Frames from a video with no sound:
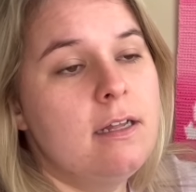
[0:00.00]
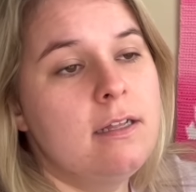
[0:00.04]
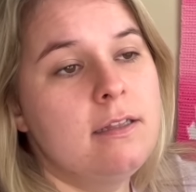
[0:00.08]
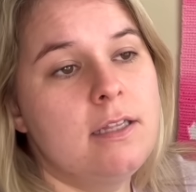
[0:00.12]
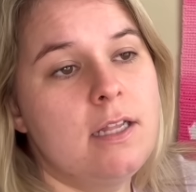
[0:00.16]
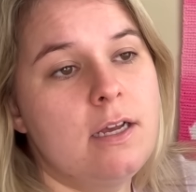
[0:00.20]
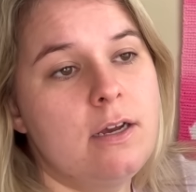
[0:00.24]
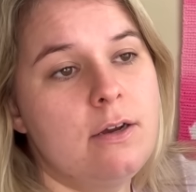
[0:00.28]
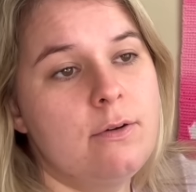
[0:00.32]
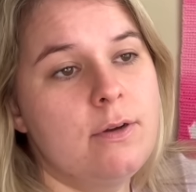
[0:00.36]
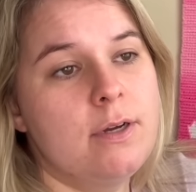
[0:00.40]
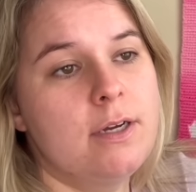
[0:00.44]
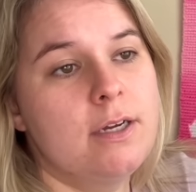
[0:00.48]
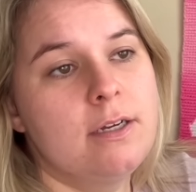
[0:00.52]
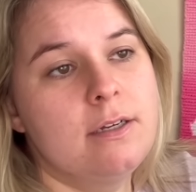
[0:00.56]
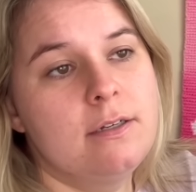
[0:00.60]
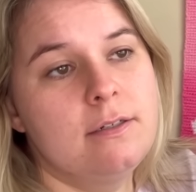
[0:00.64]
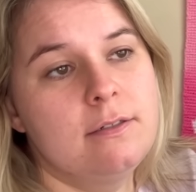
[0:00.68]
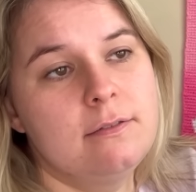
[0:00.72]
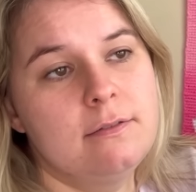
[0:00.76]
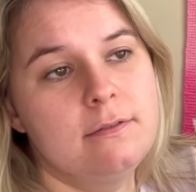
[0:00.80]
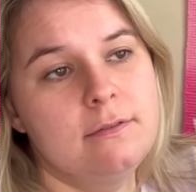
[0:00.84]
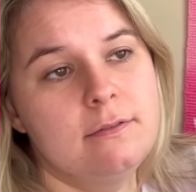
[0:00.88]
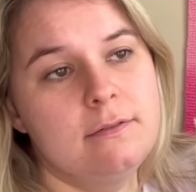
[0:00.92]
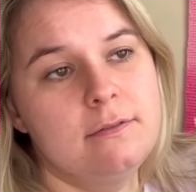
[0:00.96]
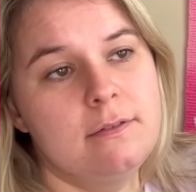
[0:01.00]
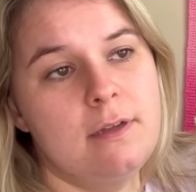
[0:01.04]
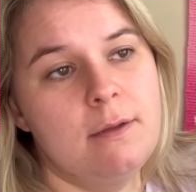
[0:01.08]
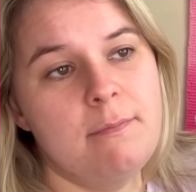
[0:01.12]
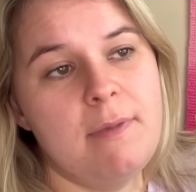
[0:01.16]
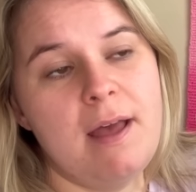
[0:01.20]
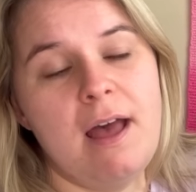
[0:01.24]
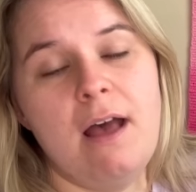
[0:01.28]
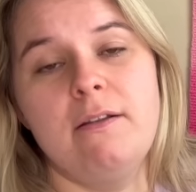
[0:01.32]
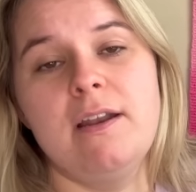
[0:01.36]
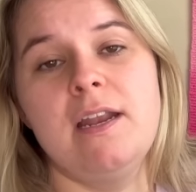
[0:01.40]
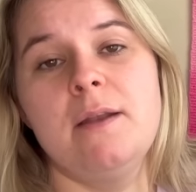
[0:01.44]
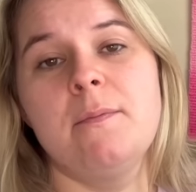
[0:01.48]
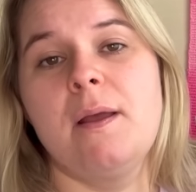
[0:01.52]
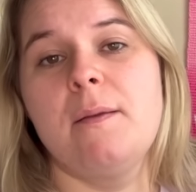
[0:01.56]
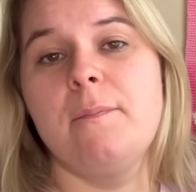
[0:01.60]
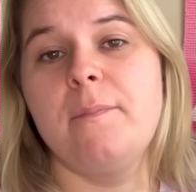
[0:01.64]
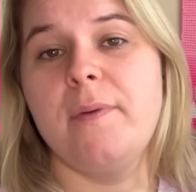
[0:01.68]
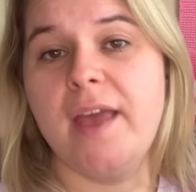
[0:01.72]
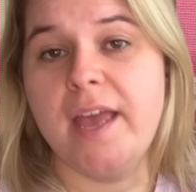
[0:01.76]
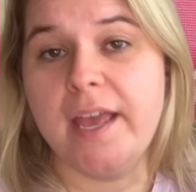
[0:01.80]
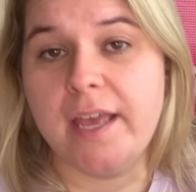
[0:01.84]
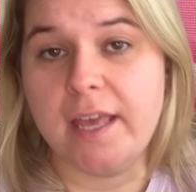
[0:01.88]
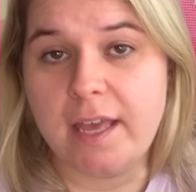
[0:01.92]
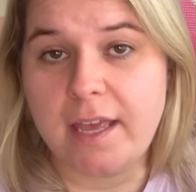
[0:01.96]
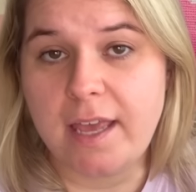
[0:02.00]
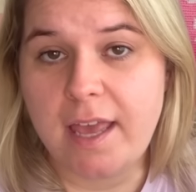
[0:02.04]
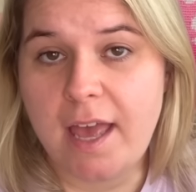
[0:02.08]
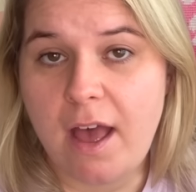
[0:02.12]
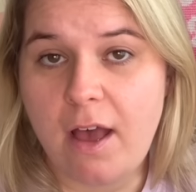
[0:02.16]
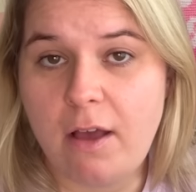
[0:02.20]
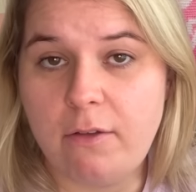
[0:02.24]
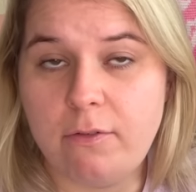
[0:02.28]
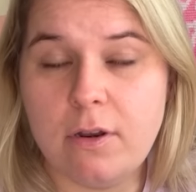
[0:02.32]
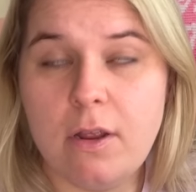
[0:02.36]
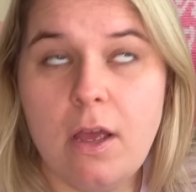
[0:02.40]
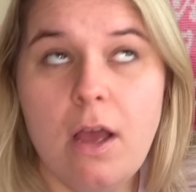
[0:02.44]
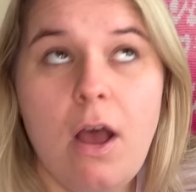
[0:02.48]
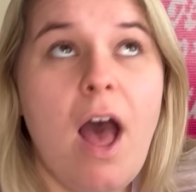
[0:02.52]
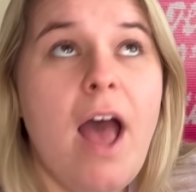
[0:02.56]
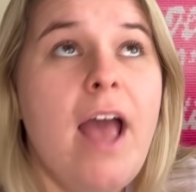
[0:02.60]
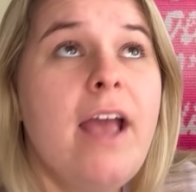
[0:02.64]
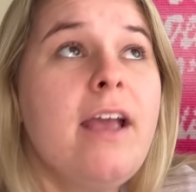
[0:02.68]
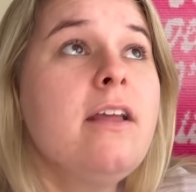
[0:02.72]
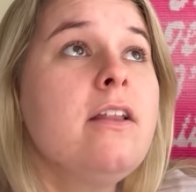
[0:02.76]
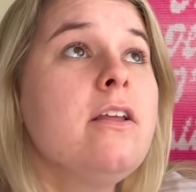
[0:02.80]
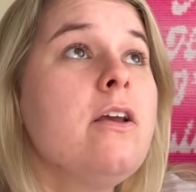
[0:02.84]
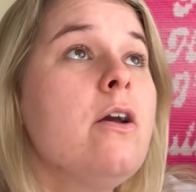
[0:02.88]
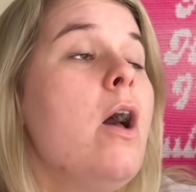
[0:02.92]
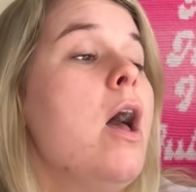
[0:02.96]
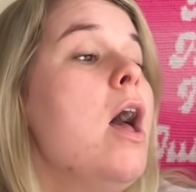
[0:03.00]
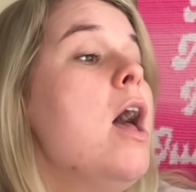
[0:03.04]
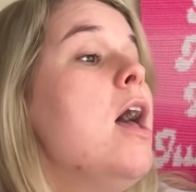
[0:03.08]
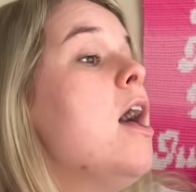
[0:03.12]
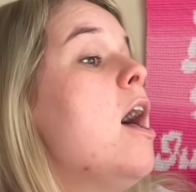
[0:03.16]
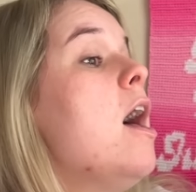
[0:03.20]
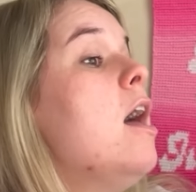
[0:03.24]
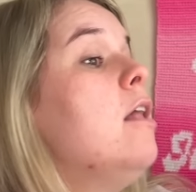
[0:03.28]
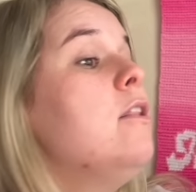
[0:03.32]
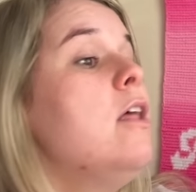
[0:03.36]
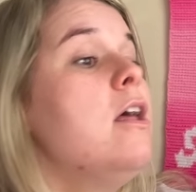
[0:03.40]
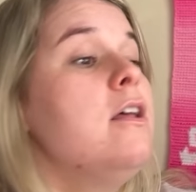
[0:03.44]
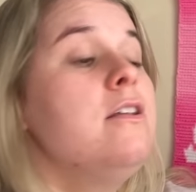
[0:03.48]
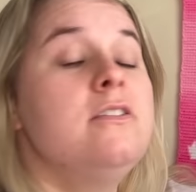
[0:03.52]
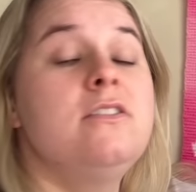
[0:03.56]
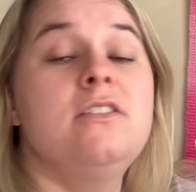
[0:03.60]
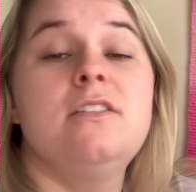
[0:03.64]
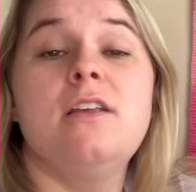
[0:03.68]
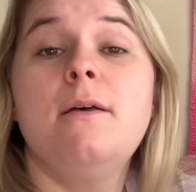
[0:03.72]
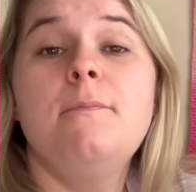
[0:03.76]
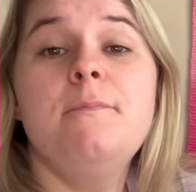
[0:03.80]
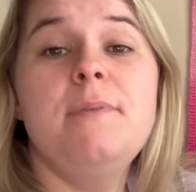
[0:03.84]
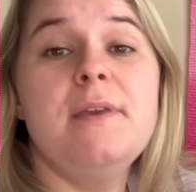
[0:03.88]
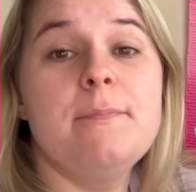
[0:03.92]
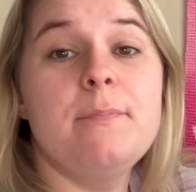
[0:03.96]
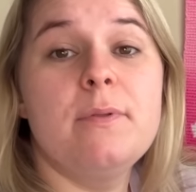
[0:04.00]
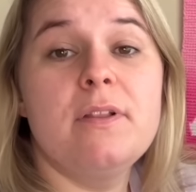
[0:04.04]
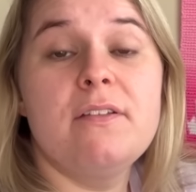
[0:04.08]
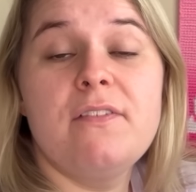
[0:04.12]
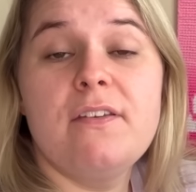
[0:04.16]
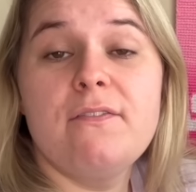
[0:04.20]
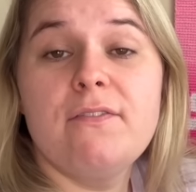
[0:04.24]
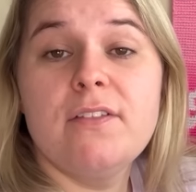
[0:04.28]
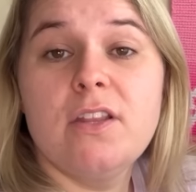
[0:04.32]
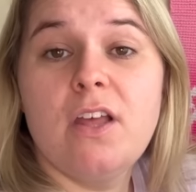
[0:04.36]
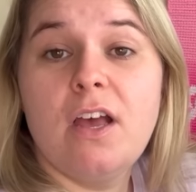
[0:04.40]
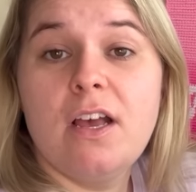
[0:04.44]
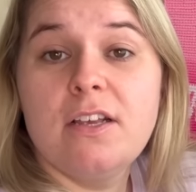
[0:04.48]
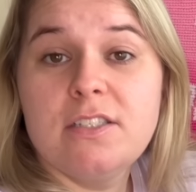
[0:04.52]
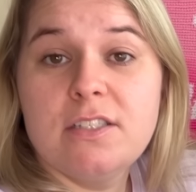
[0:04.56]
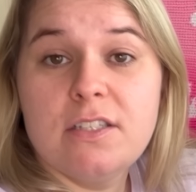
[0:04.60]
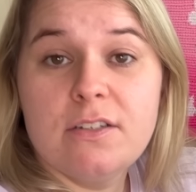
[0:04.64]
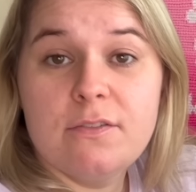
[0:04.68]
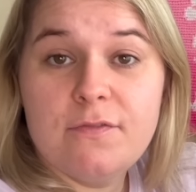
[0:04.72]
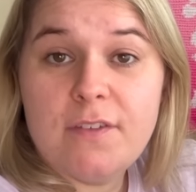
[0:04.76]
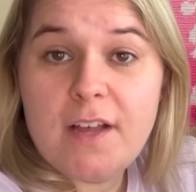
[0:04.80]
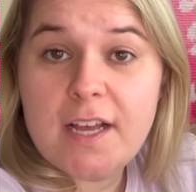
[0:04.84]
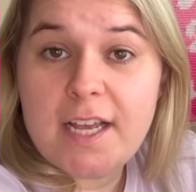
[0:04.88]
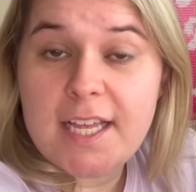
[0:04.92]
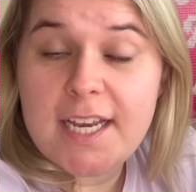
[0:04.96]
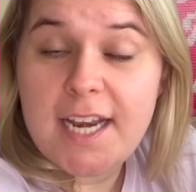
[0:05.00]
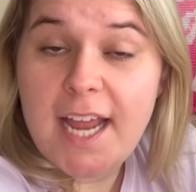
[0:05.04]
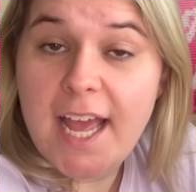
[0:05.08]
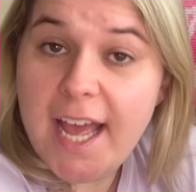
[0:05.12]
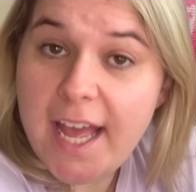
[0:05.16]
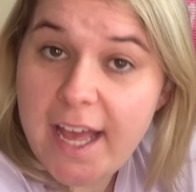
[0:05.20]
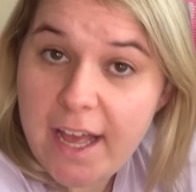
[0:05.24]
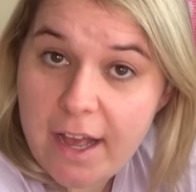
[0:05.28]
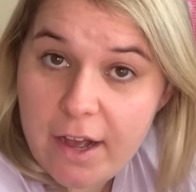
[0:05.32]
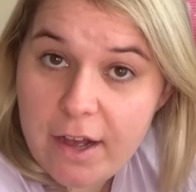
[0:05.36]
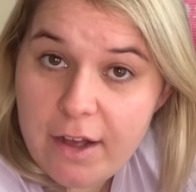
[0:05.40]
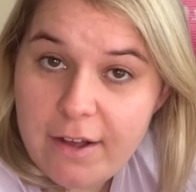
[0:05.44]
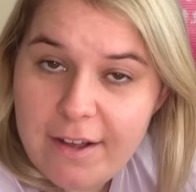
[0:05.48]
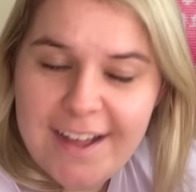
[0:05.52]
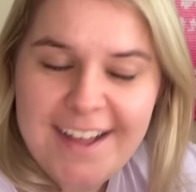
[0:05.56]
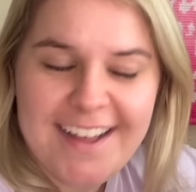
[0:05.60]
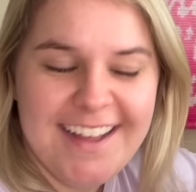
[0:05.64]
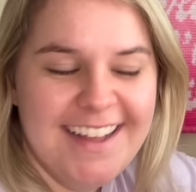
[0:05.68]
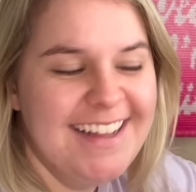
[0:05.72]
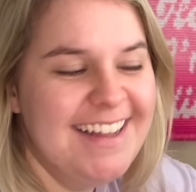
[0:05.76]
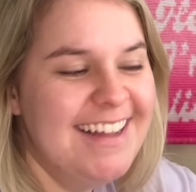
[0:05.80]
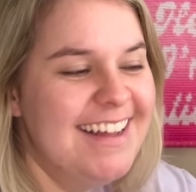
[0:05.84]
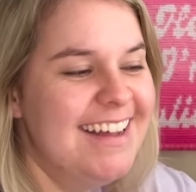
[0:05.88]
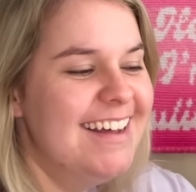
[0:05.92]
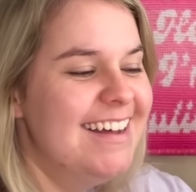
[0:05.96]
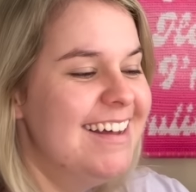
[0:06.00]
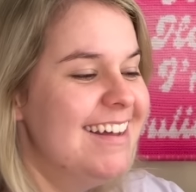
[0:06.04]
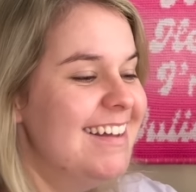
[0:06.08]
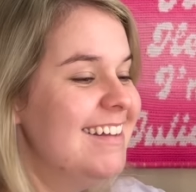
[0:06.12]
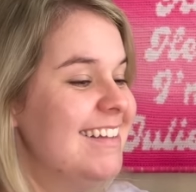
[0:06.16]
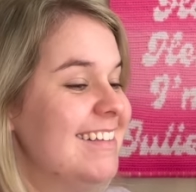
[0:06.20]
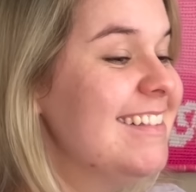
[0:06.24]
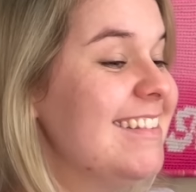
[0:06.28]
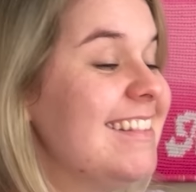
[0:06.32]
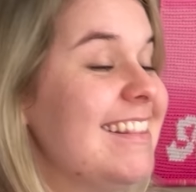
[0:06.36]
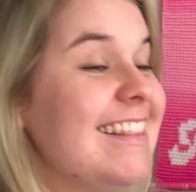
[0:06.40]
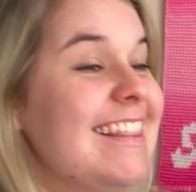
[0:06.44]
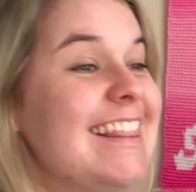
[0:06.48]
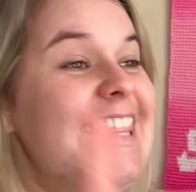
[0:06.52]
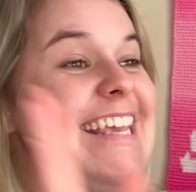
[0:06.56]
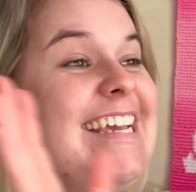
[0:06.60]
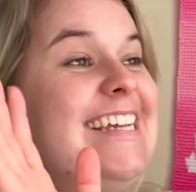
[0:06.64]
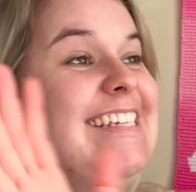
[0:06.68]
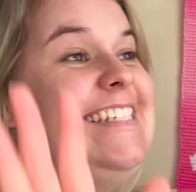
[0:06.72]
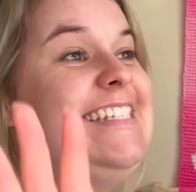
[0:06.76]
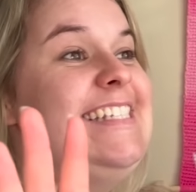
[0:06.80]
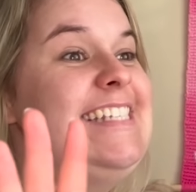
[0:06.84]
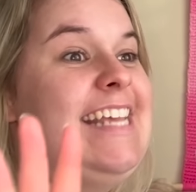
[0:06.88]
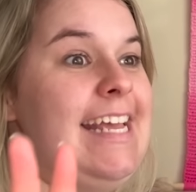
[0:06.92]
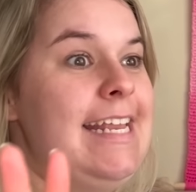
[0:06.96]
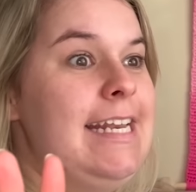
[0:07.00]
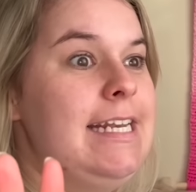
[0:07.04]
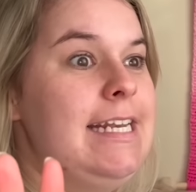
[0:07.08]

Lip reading: a lower amount in my bank account. I could go, some people have even lost their fucking hair. Listen,